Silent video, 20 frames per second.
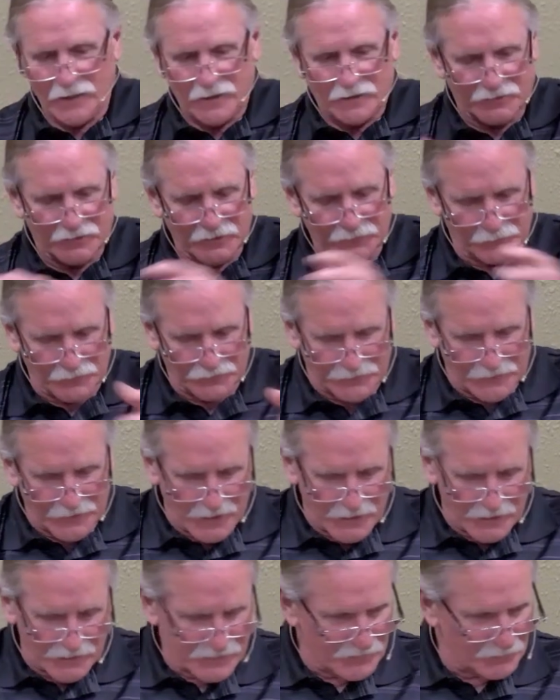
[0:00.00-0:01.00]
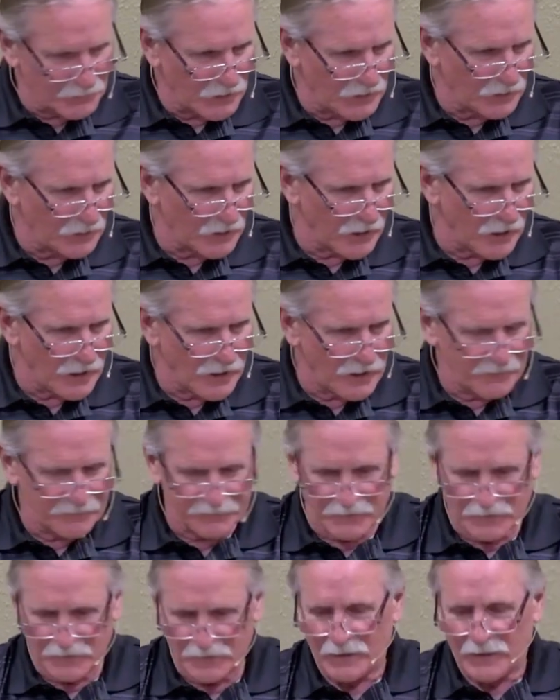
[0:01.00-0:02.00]
different things in my life,
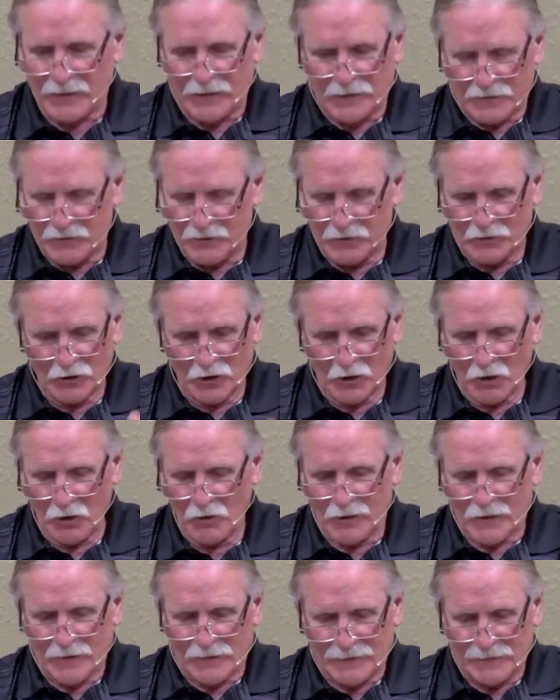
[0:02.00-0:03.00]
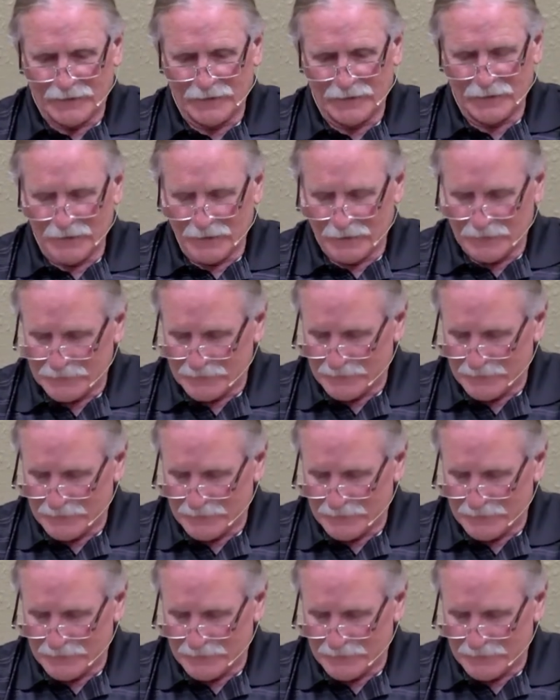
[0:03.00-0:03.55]
and you know, uh,